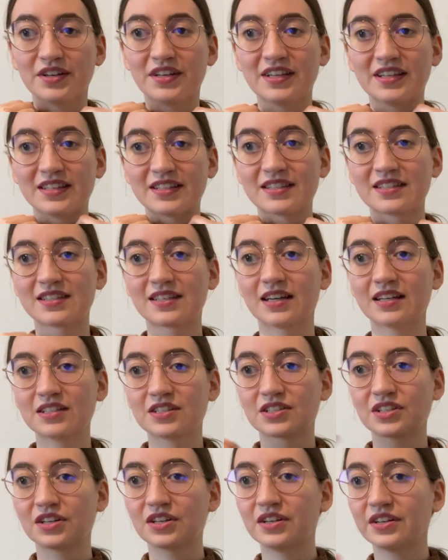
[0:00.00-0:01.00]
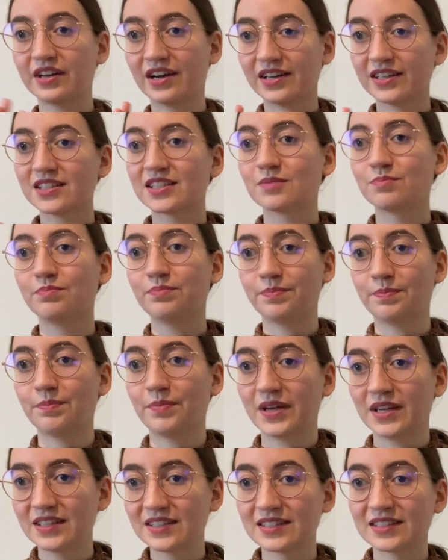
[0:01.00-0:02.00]
It's such a nice
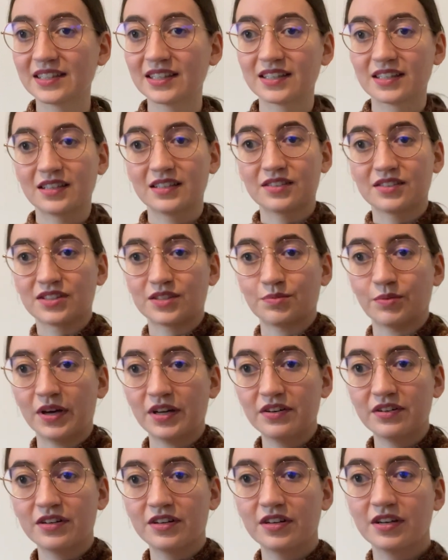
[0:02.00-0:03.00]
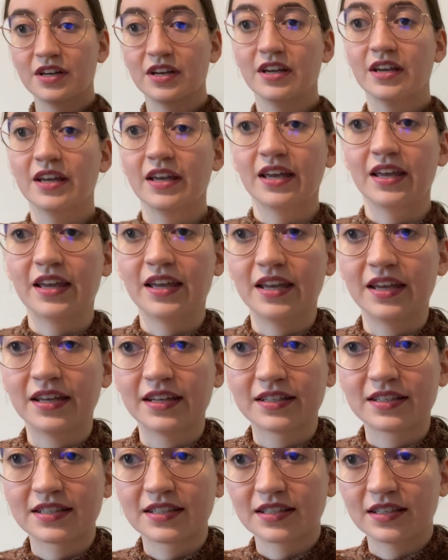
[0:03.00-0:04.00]
basic sweater.
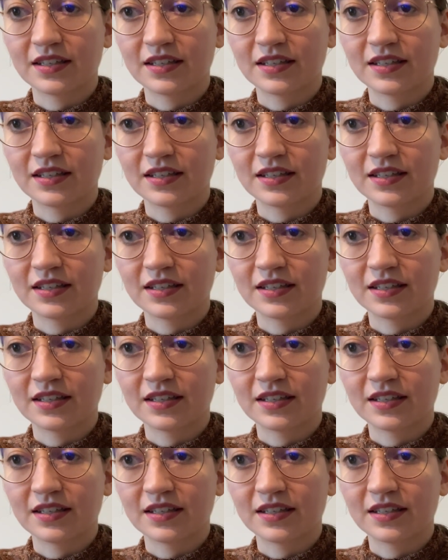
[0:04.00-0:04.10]
It